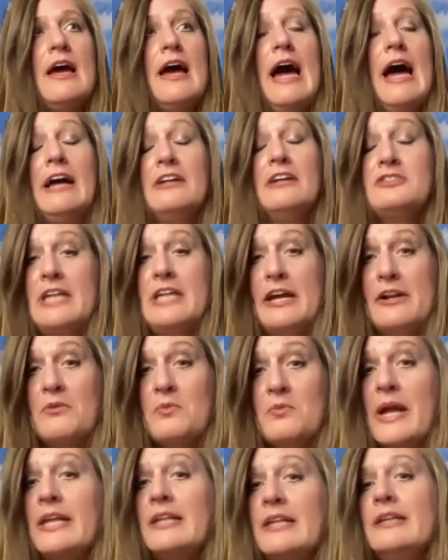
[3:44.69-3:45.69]
actually had a
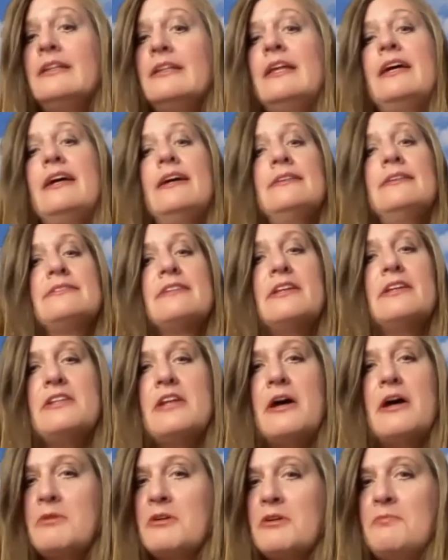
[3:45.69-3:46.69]
waiting list, a
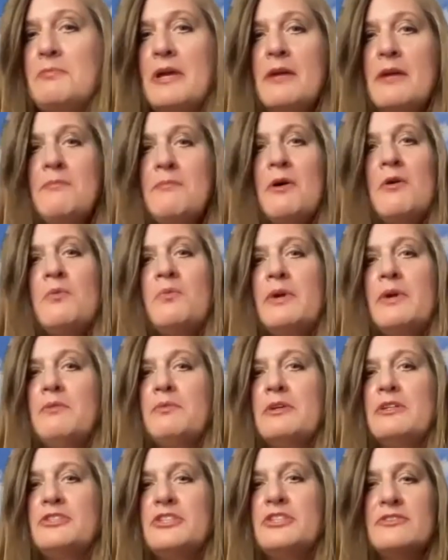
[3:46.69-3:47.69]
number of people. We
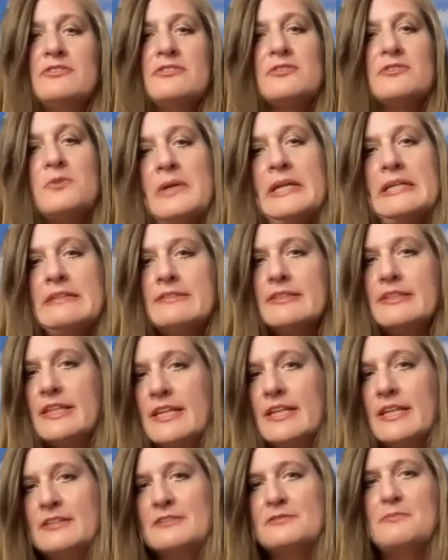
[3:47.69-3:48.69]
were just squeezing
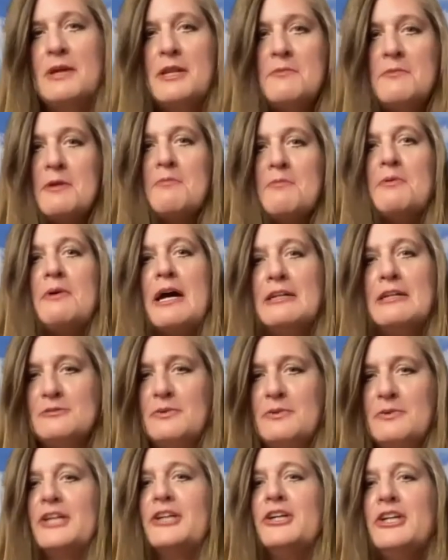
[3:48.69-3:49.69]
in as many people as
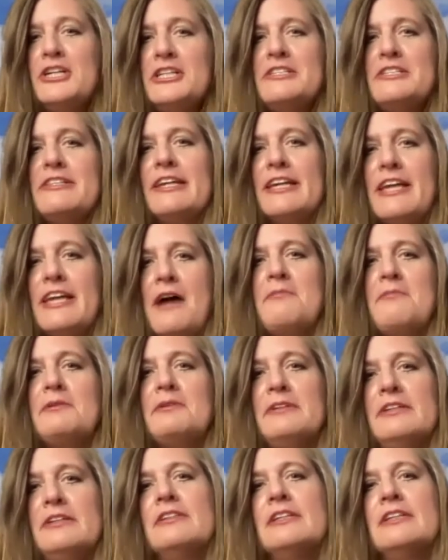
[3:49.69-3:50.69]
we could to the Capitol
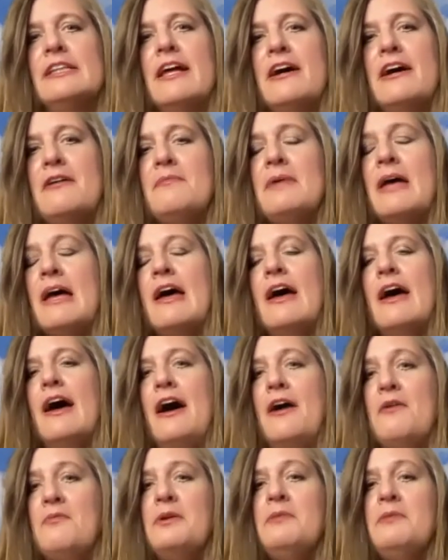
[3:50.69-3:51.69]
Hill Club.
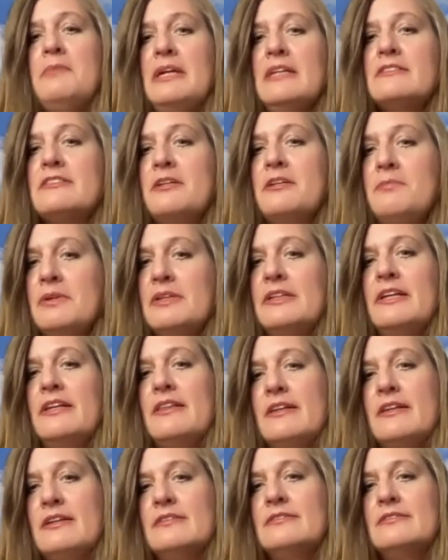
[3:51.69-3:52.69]
We meet typically
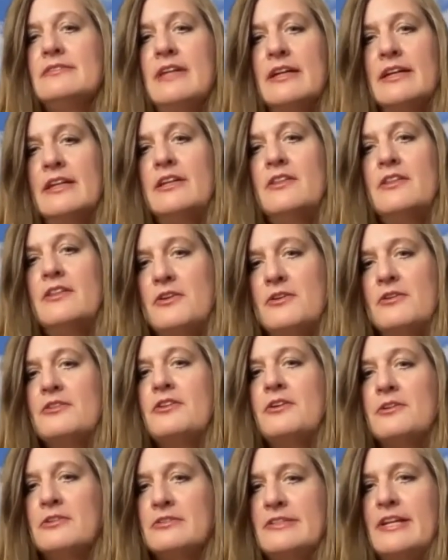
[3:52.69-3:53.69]
the second and third
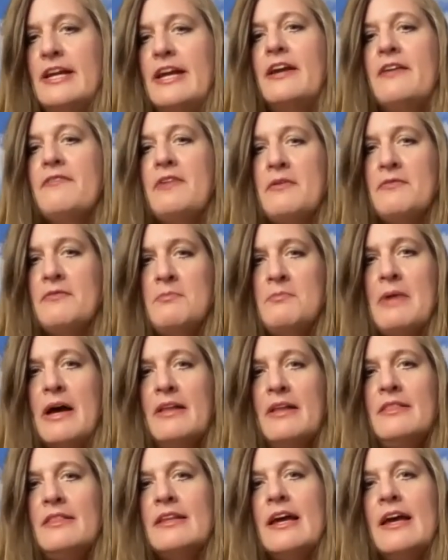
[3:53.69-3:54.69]
Thursday of every
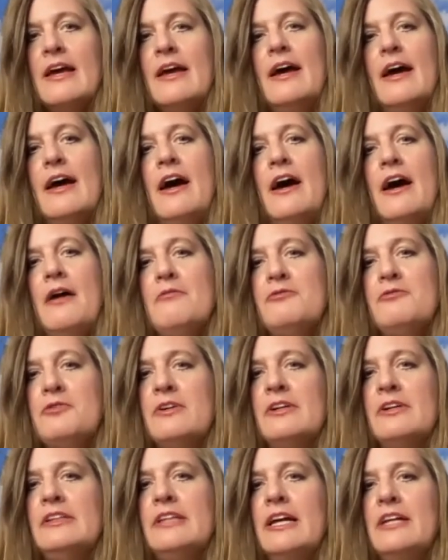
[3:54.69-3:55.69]
month
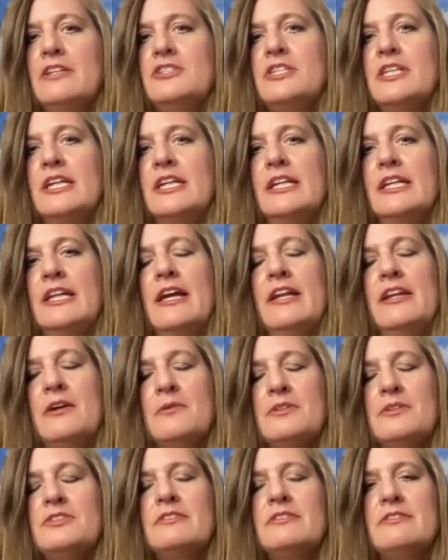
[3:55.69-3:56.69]
for a luncheon, and it
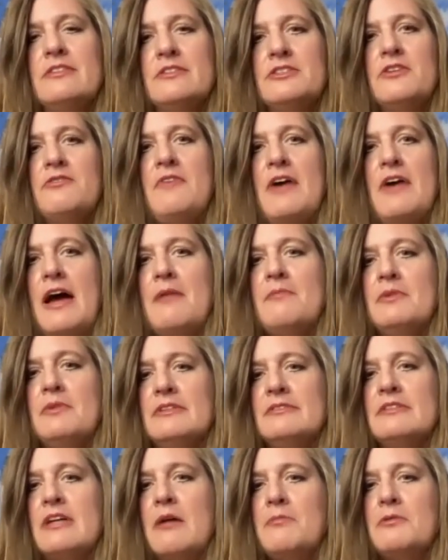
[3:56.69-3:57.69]
was just such a
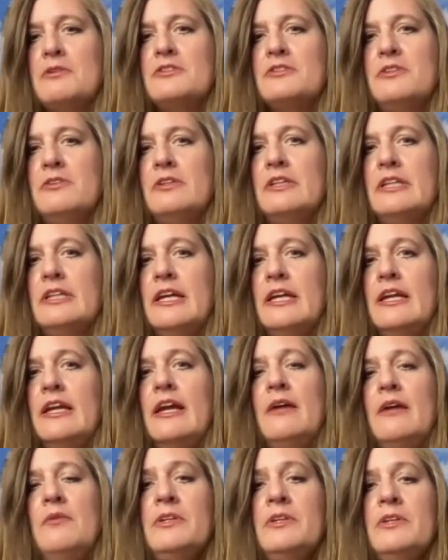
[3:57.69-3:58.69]
fabulous opportunity.
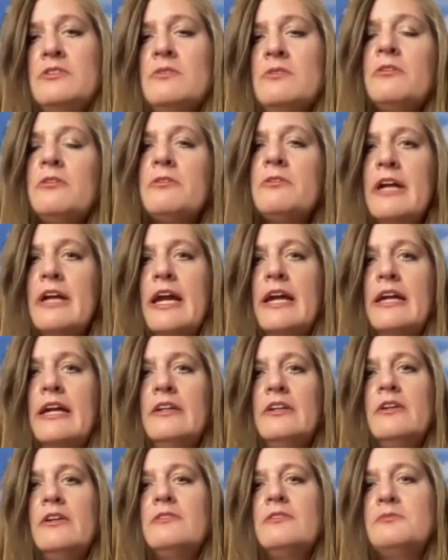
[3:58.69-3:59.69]
And we do create,
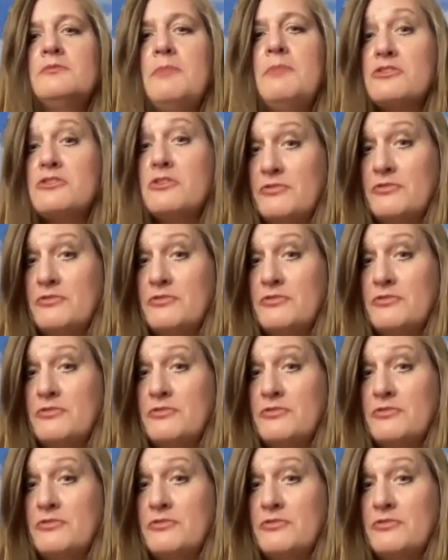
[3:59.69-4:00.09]
special